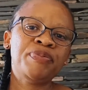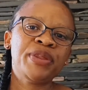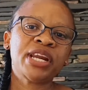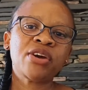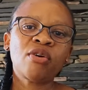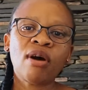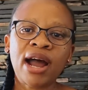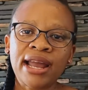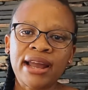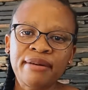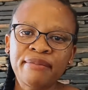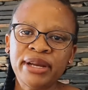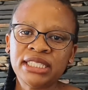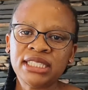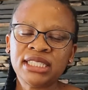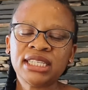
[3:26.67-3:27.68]

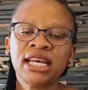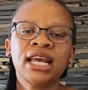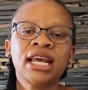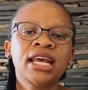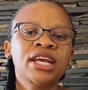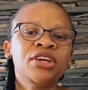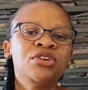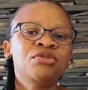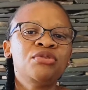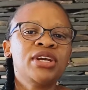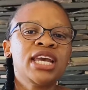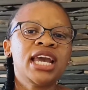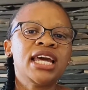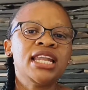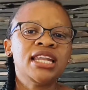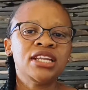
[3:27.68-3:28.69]
requirements, you
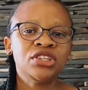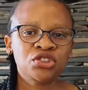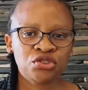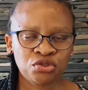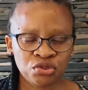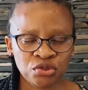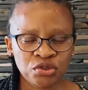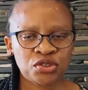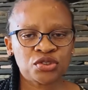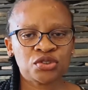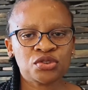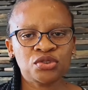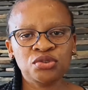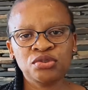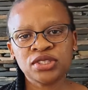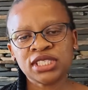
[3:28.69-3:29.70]
can choose to
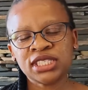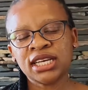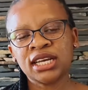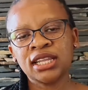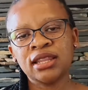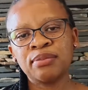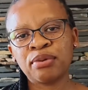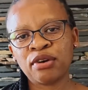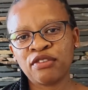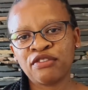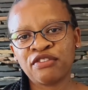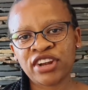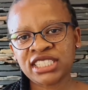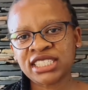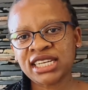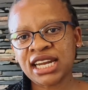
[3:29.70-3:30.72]
use the
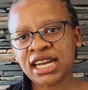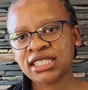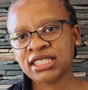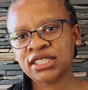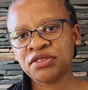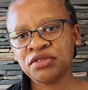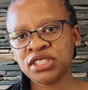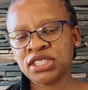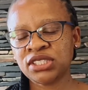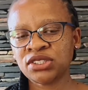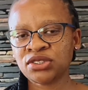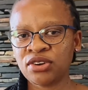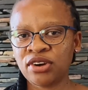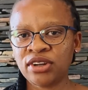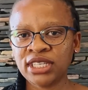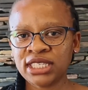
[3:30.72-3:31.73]
professional services
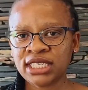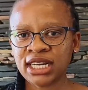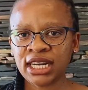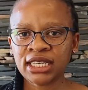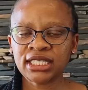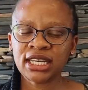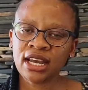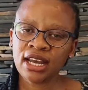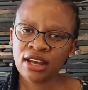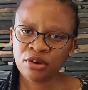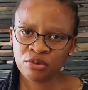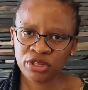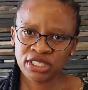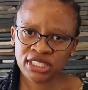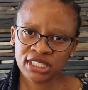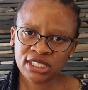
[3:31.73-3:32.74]
contract,
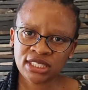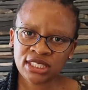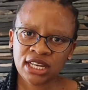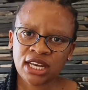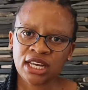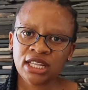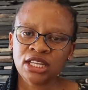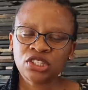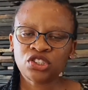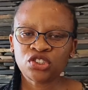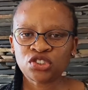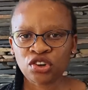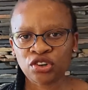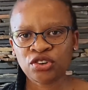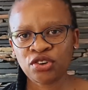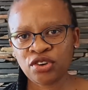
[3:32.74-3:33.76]
which is the
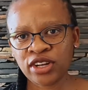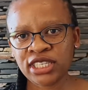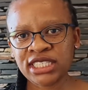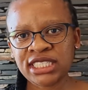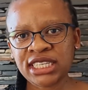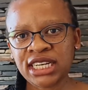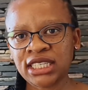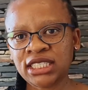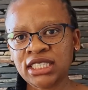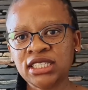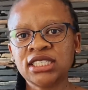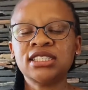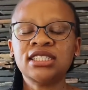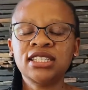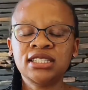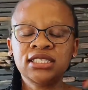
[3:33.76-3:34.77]
short contract
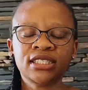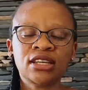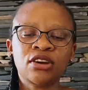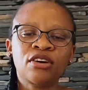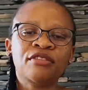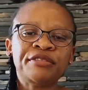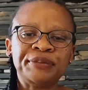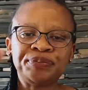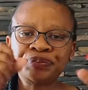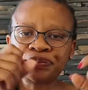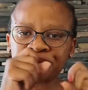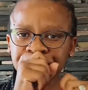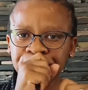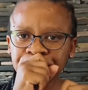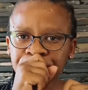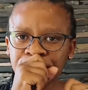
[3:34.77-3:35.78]
instead of
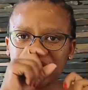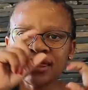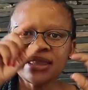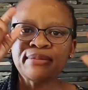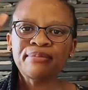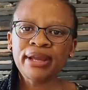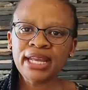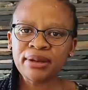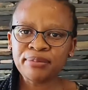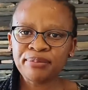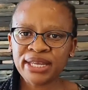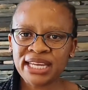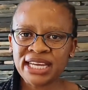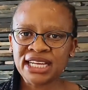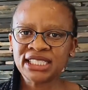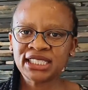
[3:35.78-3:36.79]
the main
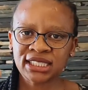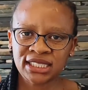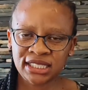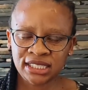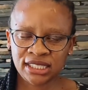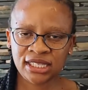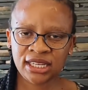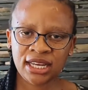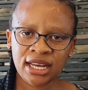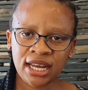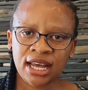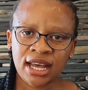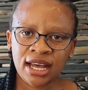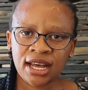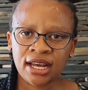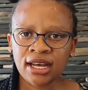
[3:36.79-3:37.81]
PSC
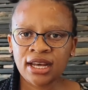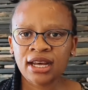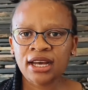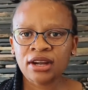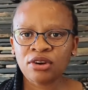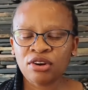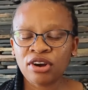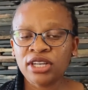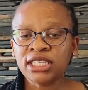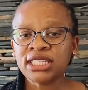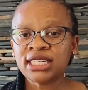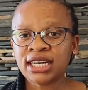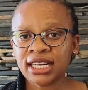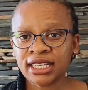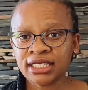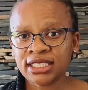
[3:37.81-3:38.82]

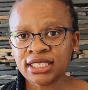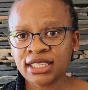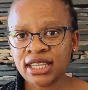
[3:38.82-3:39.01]
contract